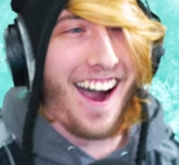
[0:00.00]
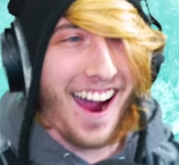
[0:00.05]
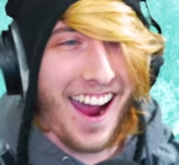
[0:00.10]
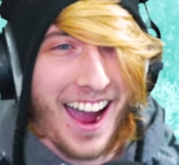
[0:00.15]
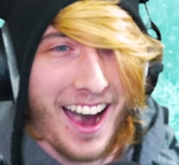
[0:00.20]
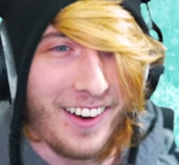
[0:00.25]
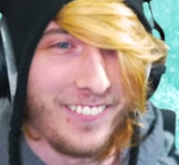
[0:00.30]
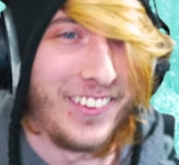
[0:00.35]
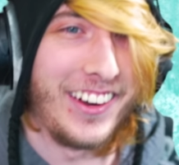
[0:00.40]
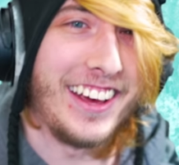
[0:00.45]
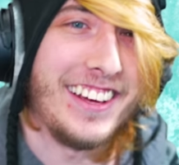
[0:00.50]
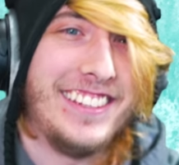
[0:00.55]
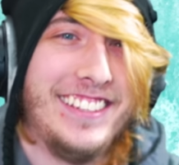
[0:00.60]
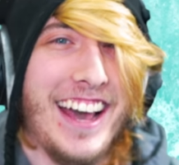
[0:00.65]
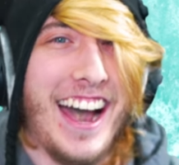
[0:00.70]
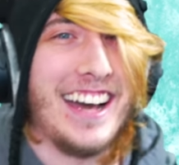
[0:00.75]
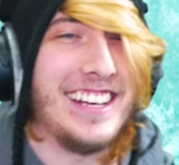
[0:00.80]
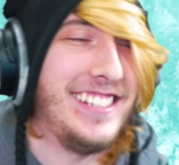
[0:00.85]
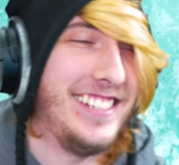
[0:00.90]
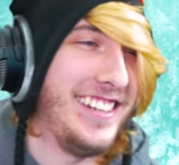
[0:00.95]
All right, I'm gonna
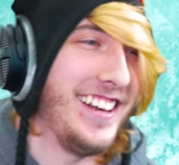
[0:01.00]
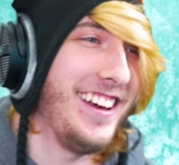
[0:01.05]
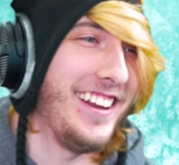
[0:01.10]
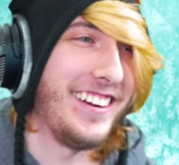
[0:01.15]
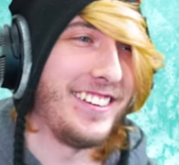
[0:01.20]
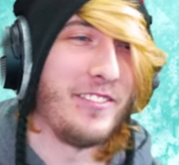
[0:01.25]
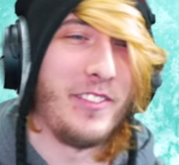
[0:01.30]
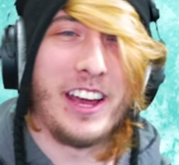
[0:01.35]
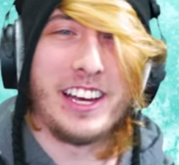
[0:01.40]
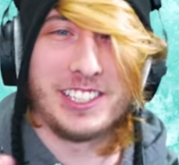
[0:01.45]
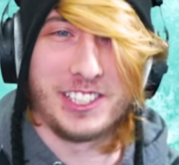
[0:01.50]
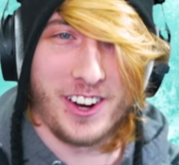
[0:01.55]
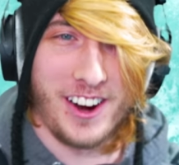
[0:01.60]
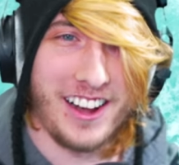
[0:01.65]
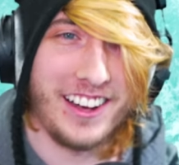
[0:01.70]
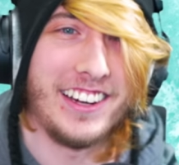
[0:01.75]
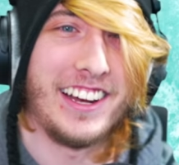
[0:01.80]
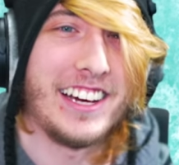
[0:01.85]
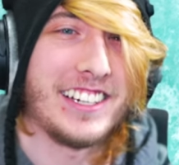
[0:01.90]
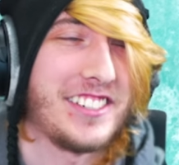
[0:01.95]
test it to make sure
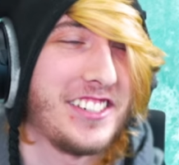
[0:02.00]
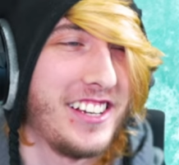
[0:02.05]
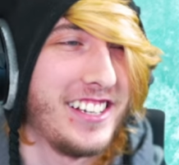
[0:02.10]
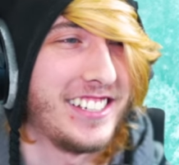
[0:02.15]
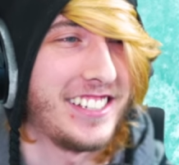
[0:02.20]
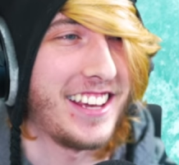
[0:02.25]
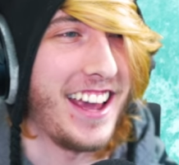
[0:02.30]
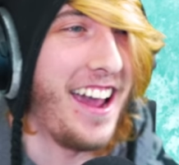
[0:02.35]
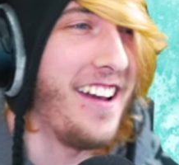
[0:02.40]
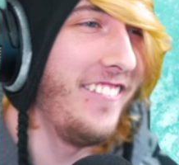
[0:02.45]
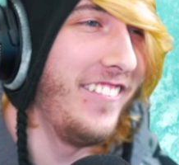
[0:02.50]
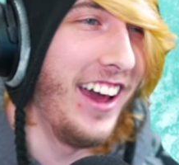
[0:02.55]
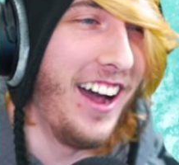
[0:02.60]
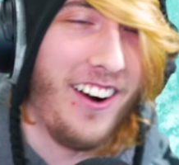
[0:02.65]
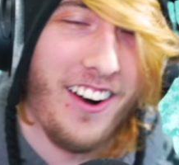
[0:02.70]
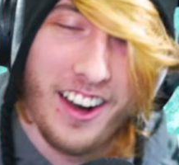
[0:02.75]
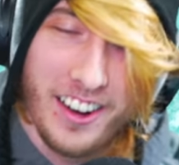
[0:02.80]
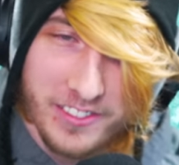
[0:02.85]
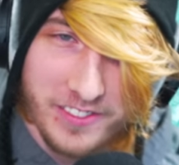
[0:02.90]
I can actually escape now.